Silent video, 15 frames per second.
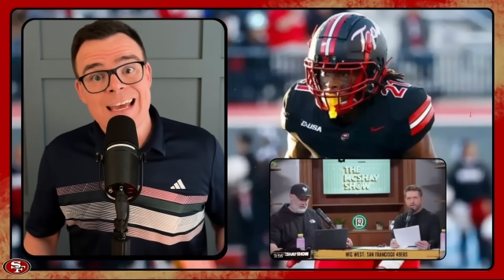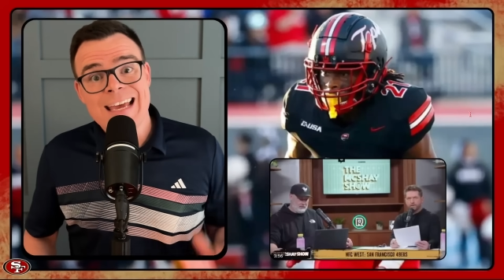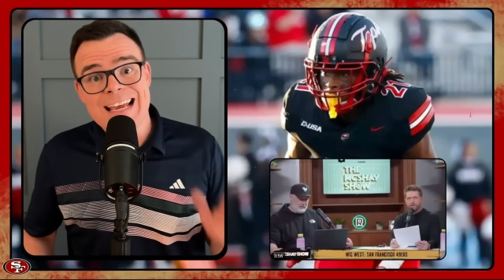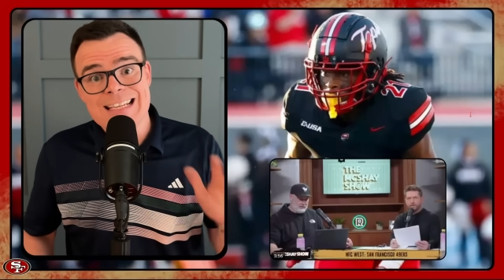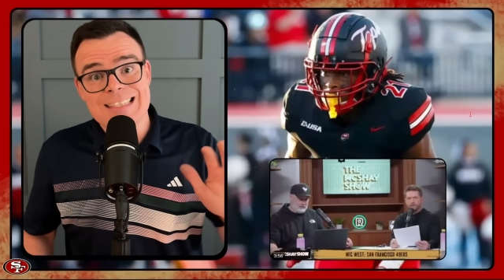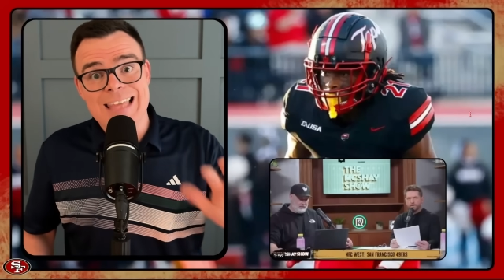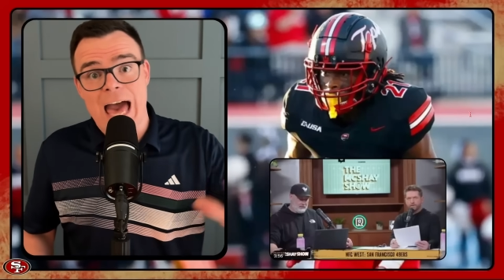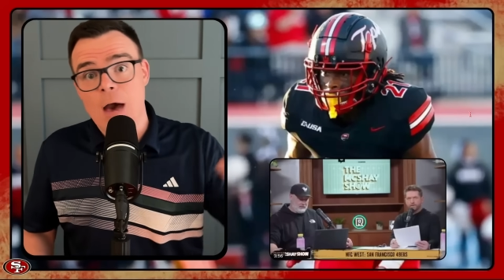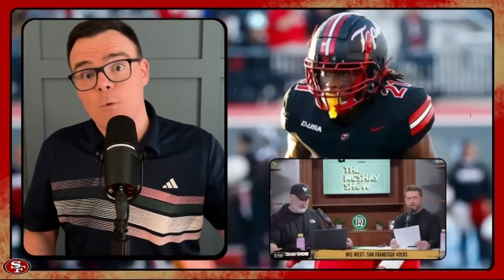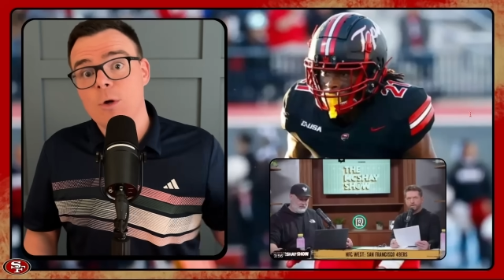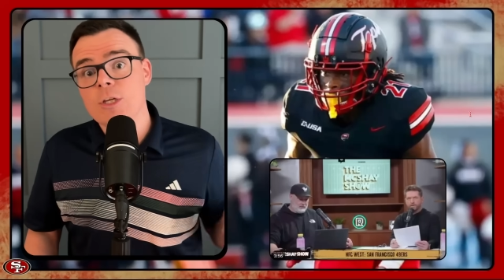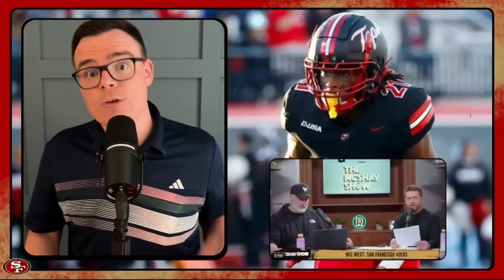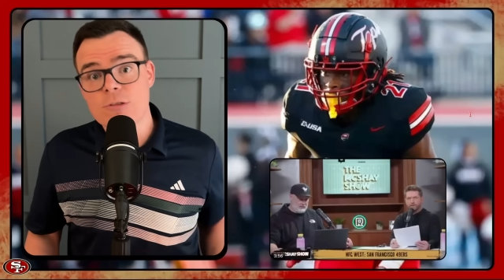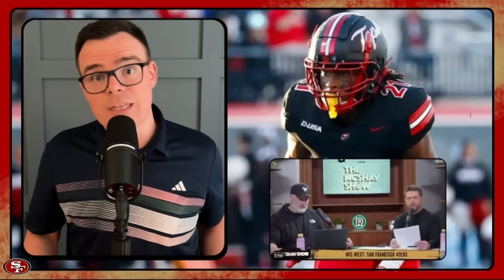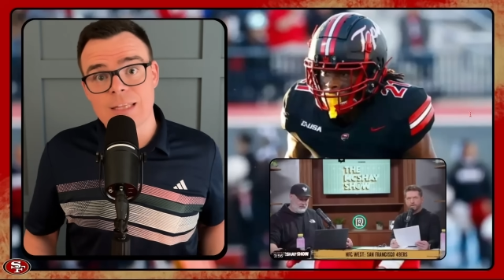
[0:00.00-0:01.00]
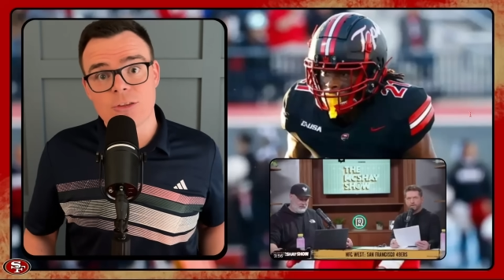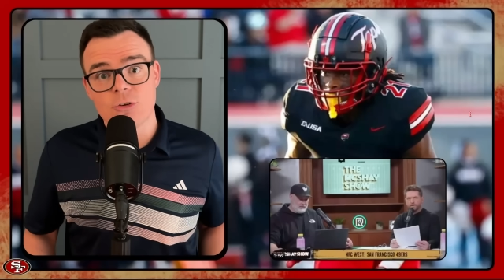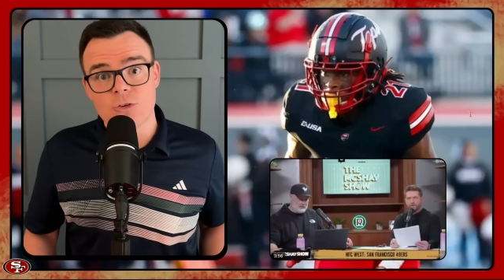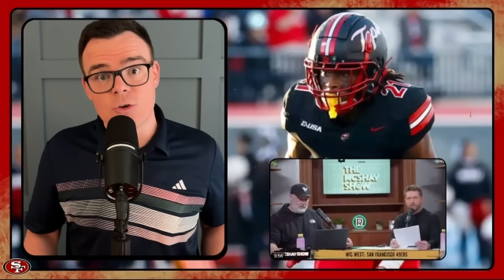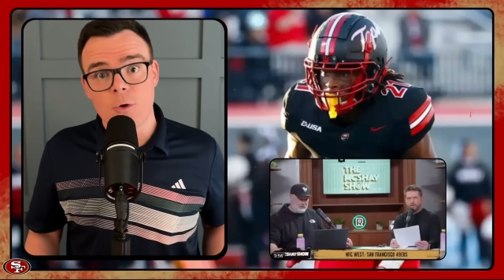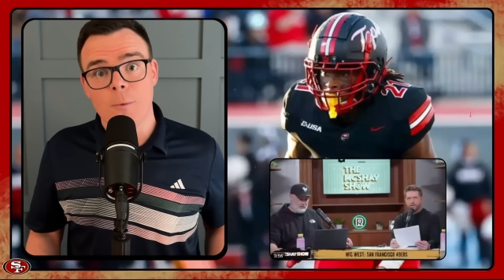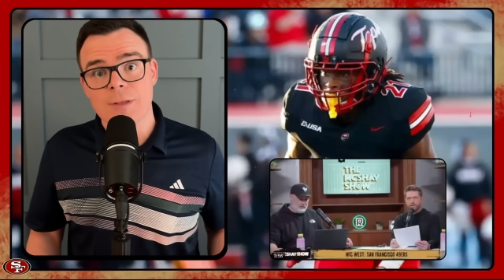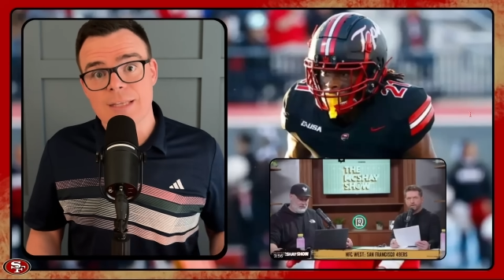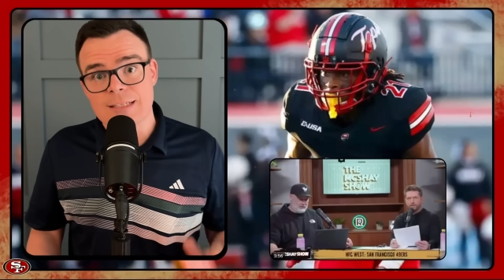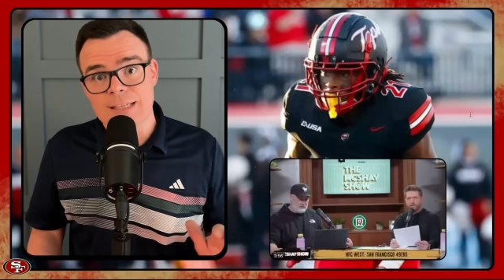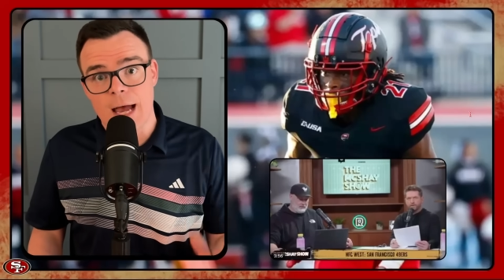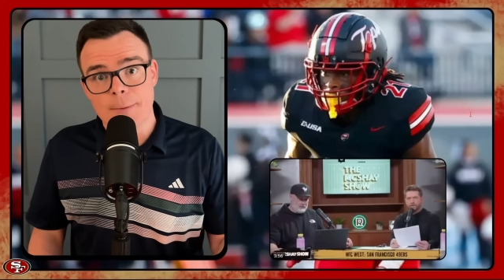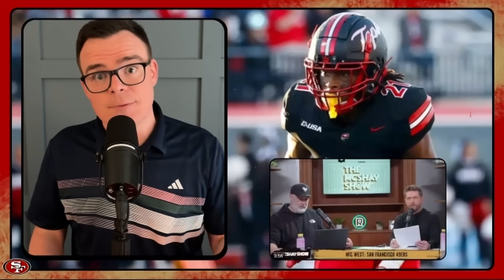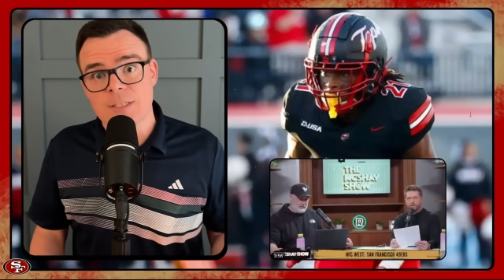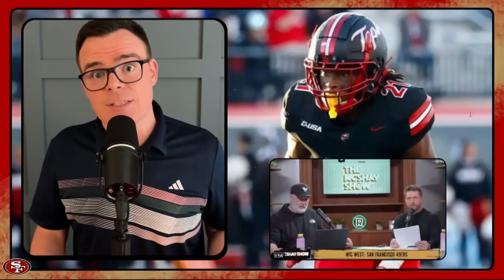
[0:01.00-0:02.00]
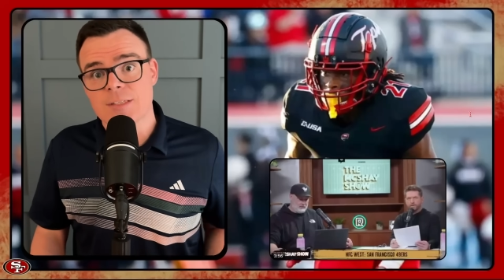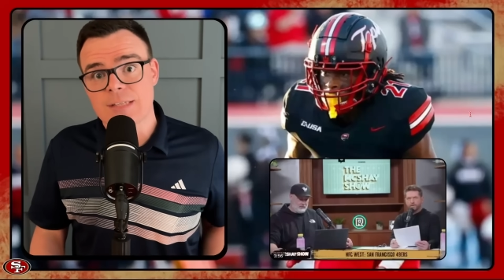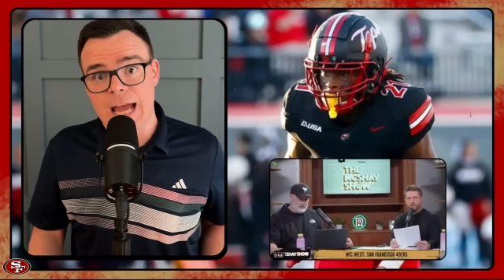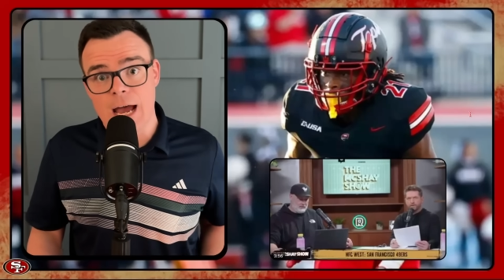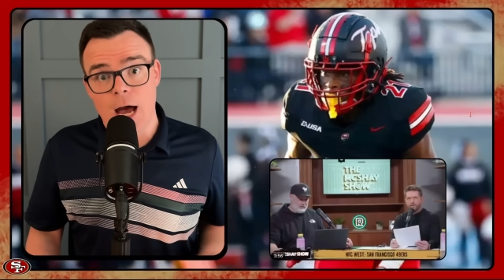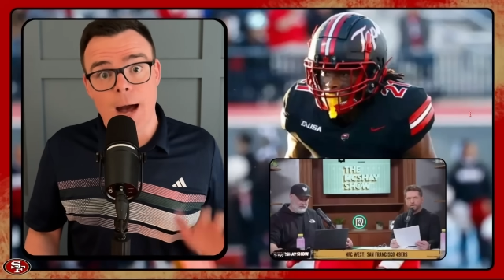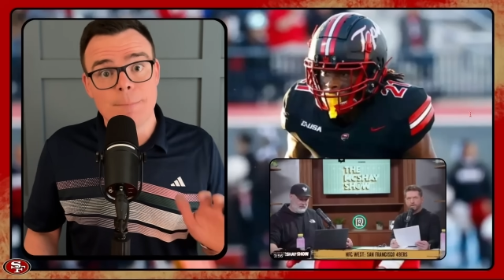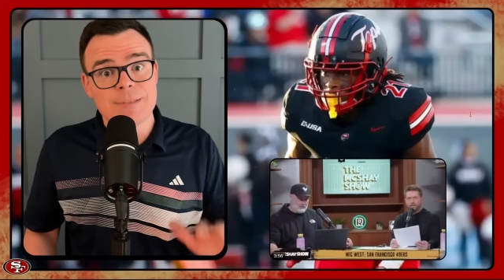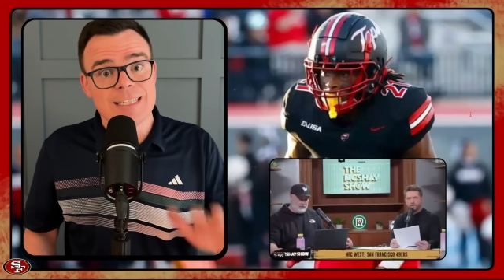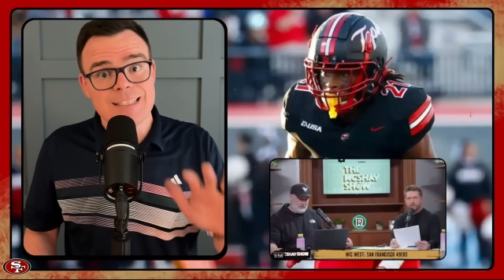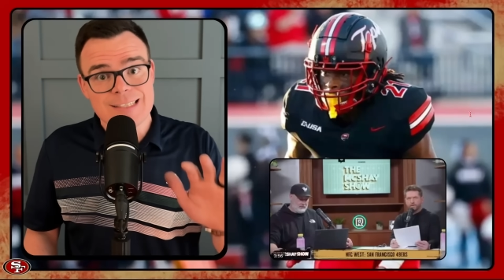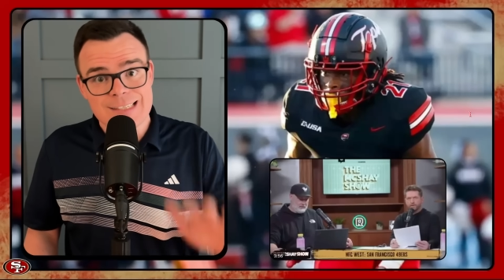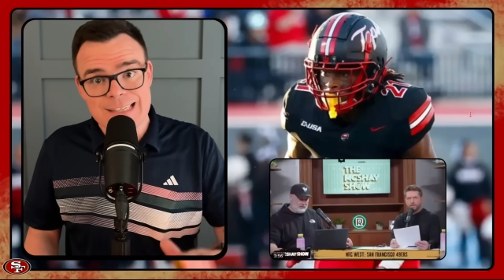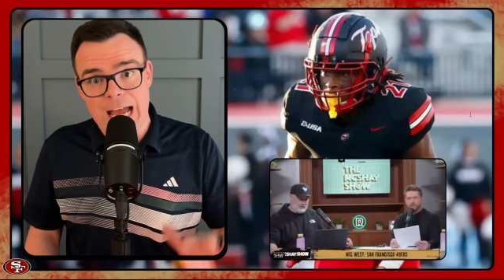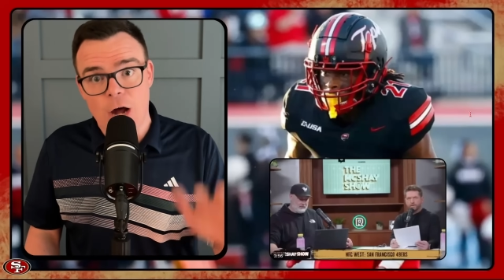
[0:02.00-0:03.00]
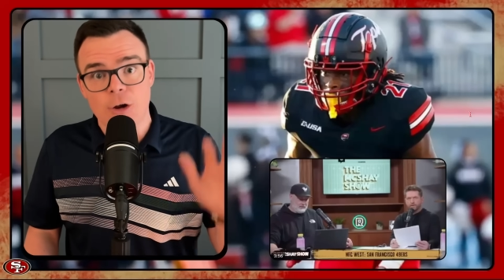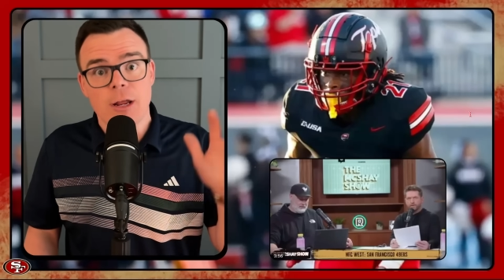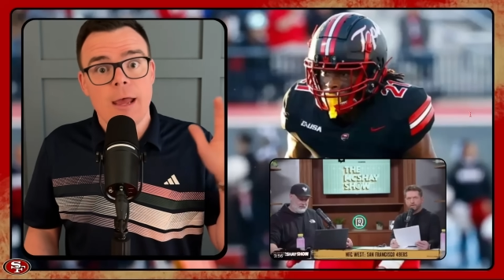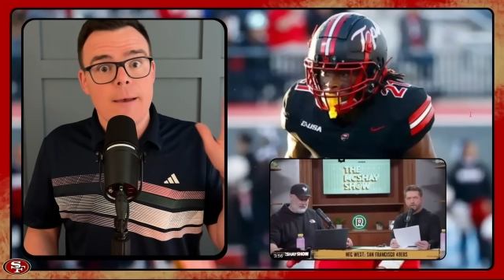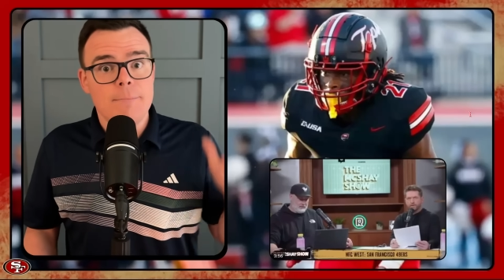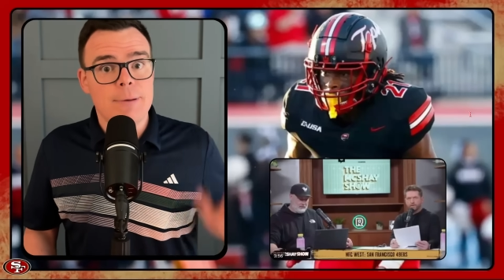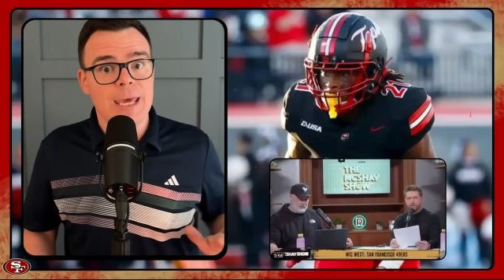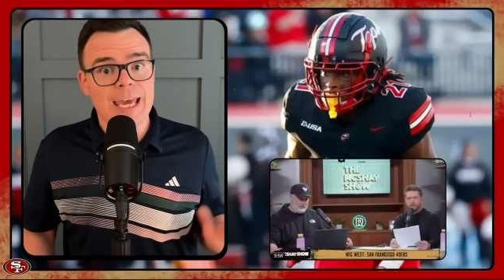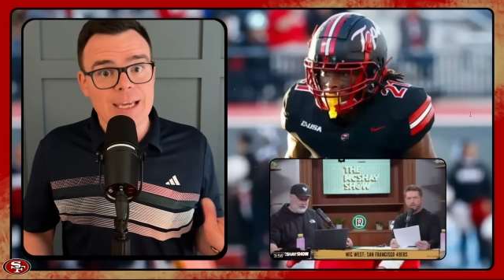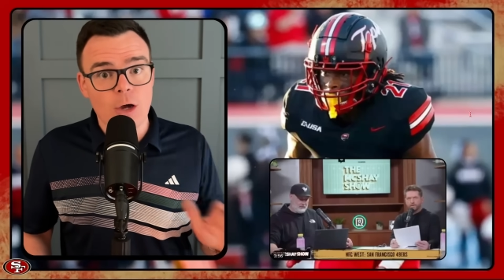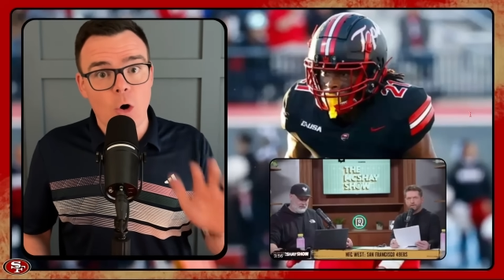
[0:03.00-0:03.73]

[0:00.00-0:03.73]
Is that what you think they're doing with this Upton Stout pick?